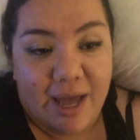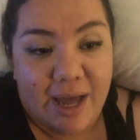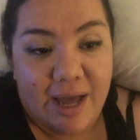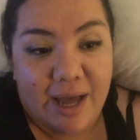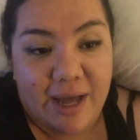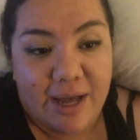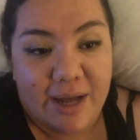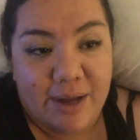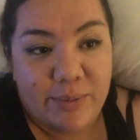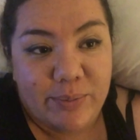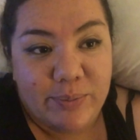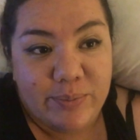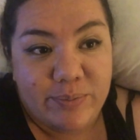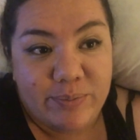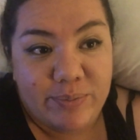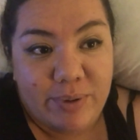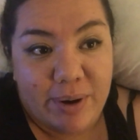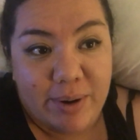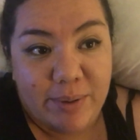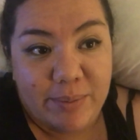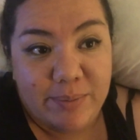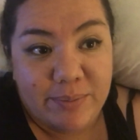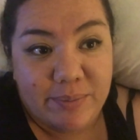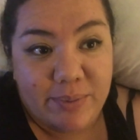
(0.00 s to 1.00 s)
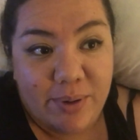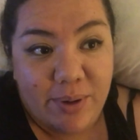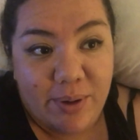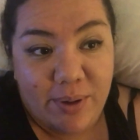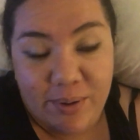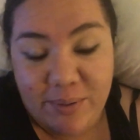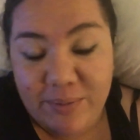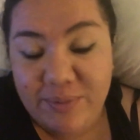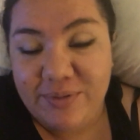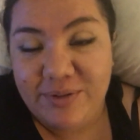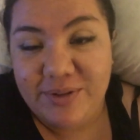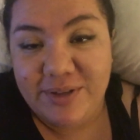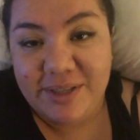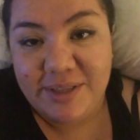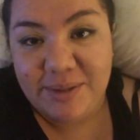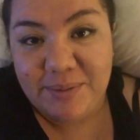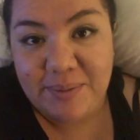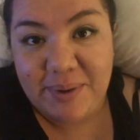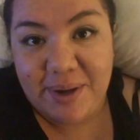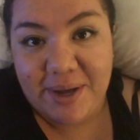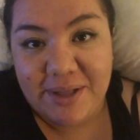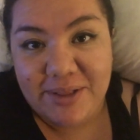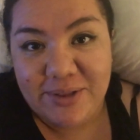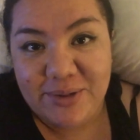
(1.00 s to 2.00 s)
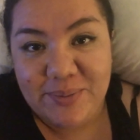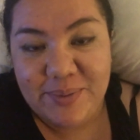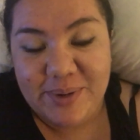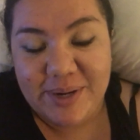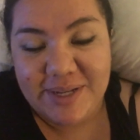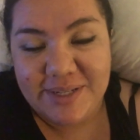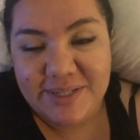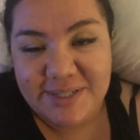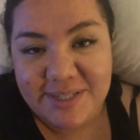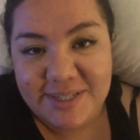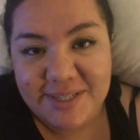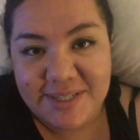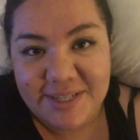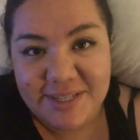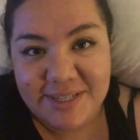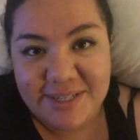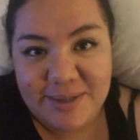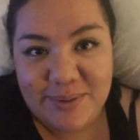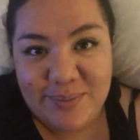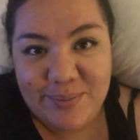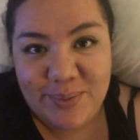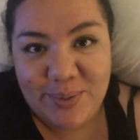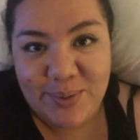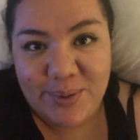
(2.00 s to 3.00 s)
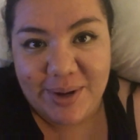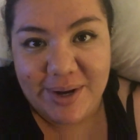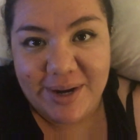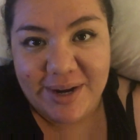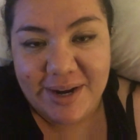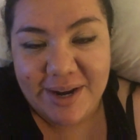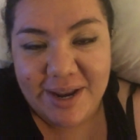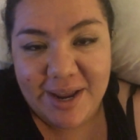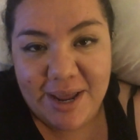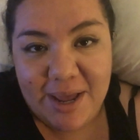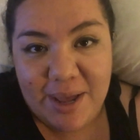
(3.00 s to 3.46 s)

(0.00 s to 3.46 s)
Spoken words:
Hopefully the bioluminescence at some point,